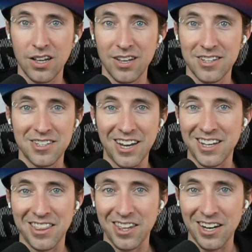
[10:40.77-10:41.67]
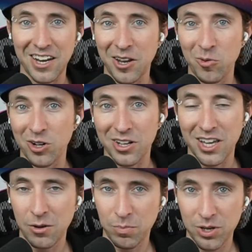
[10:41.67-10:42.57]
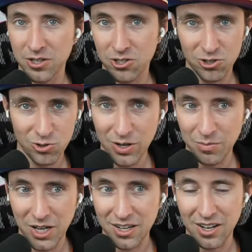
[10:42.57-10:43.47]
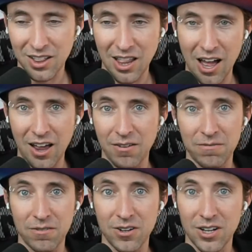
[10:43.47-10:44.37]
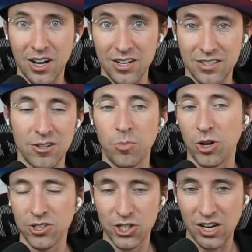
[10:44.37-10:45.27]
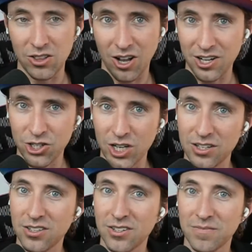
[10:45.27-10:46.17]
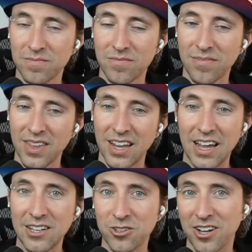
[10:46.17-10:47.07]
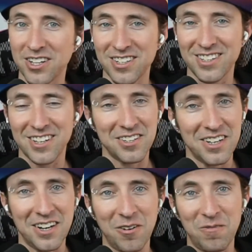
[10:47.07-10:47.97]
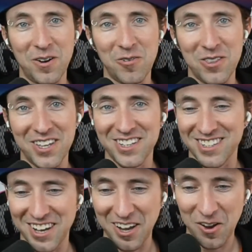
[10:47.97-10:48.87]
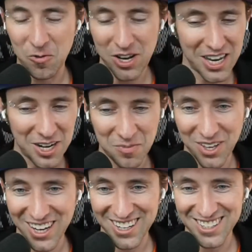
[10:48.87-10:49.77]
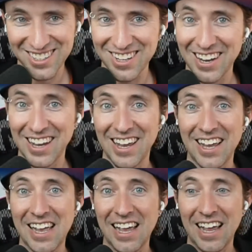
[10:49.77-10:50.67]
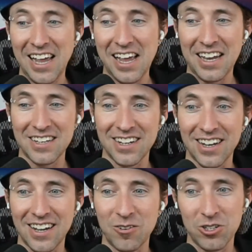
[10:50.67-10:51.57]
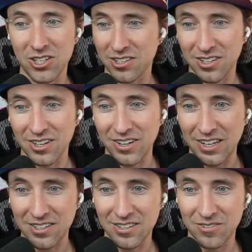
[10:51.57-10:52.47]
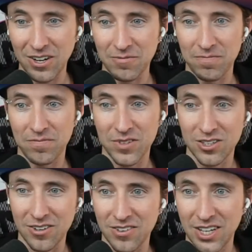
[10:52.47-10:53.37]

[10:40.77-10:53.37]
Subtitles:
saying that he will keep streaming live until PulseChain launches, as long as it doesn't interfere with his weekend plans, and which is hilarious, right? So,